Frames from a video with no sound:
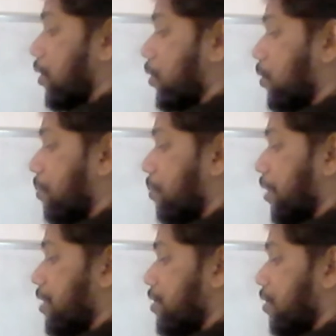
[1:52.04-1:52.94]

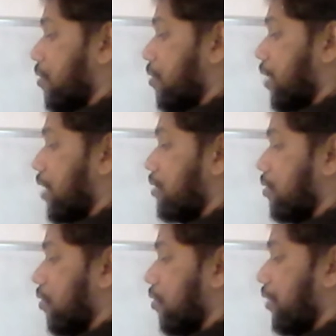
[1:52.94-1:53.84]
2.01
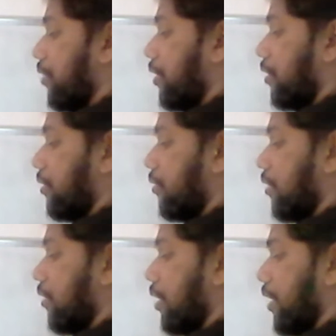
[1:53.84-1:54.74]
over
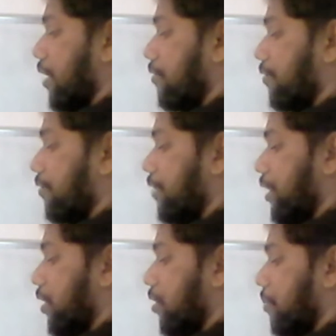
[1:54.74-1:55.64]
150
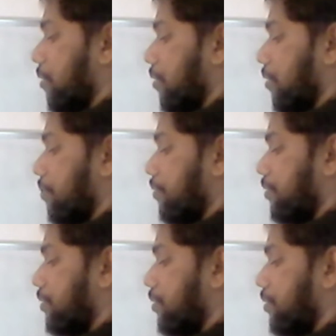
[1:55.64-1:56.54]
10 to the power
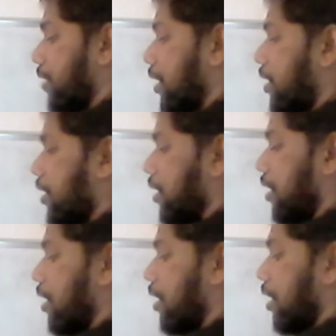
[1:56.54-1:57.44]
3
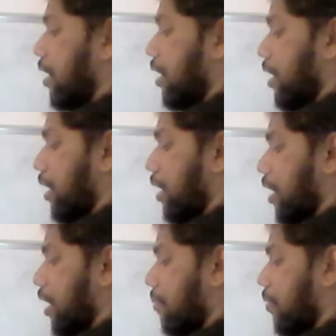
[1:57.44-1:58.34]

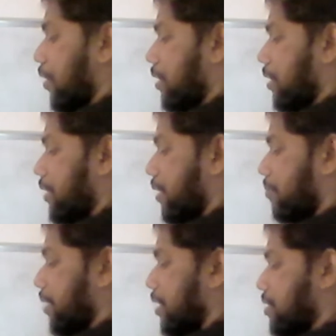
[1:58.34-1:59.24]
mol dm
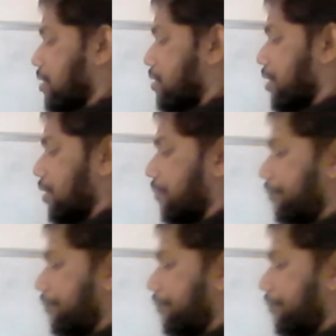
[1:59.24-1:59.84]
minus 3.